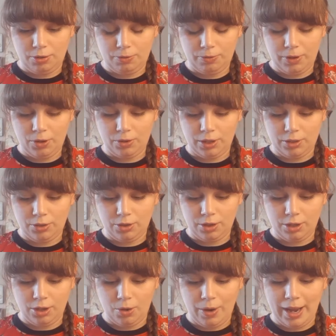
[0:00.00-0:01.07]
felt and you're going
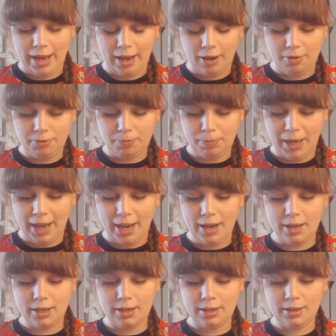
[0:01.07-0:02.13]
to go half
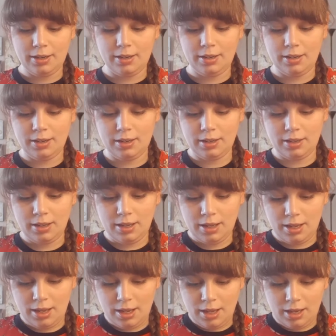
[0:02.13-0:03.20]
back,
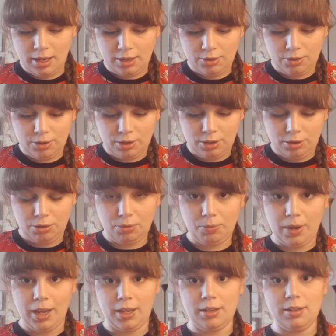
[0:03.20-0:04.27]
and you're going to
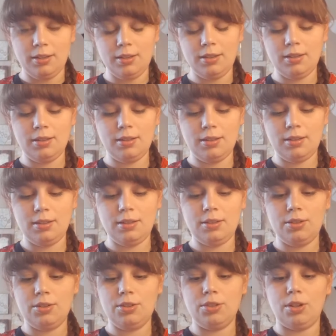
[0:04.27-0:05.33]
thread.
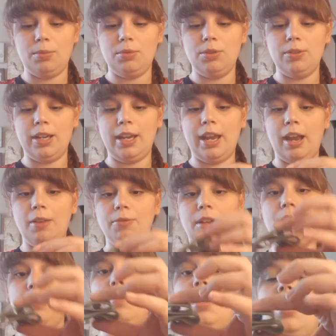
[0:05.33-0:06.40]
So I'm doing half,
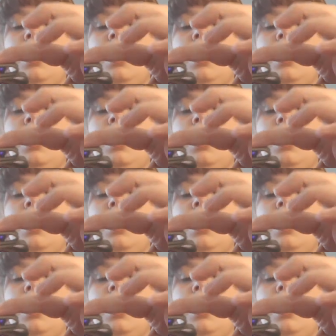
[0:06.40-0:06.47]
and